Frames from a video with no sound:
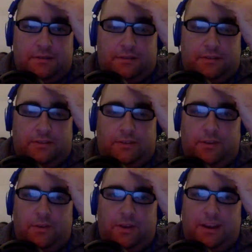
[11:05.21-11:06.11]

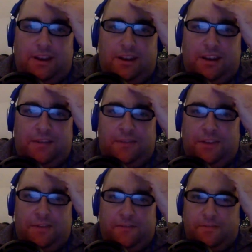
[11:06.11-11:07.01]
So
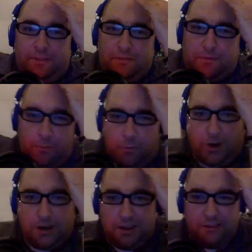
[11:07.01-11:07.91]
if from
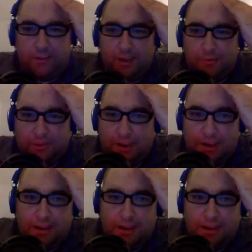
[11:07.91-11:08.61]
what it seems like,